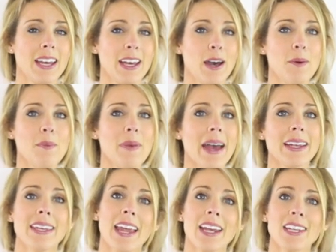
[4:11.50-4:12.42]
Come back
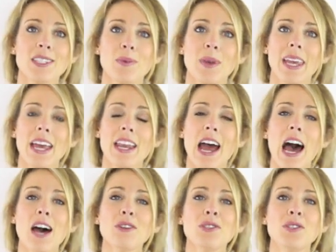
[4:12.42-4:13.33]
next week and
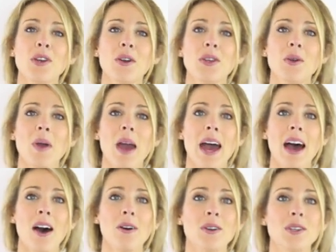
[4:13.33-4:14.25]
I'll show you
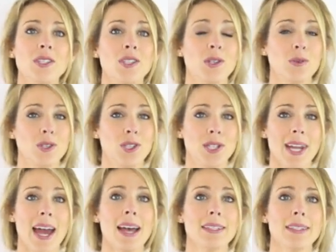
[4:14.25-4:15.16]
how to
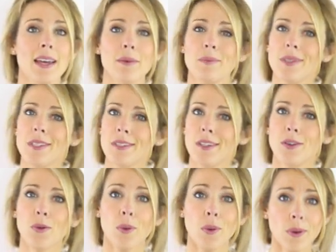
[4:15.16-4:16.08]
jazz up just
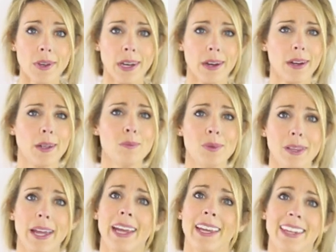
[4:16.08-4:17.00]
an ordinary
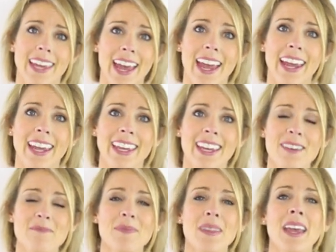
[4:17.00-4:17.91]
plain cake.
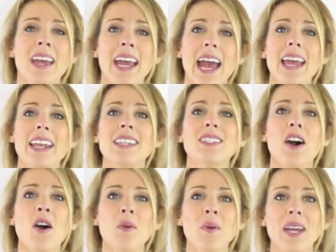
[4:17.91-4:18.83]
And as
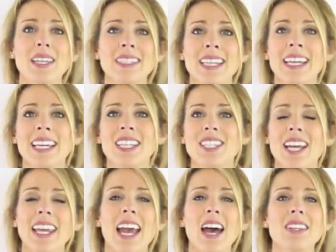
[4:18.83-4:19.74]
always,
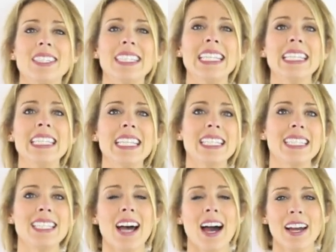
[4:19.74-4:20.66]
check out
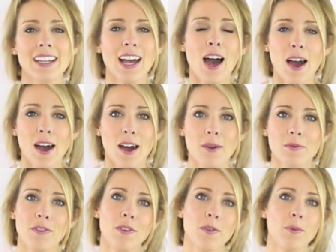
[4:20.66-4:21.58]
sizzix.com
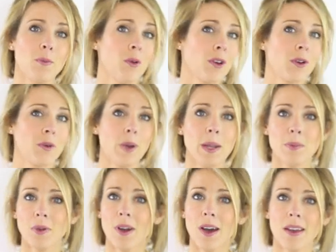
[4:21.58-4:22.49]
for more
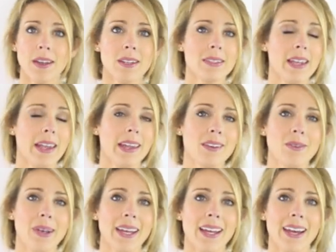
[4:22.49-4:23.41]
great products and
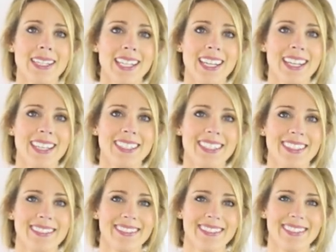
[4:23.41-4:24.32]
great
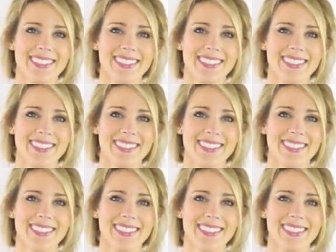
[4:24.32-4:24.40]
ideas.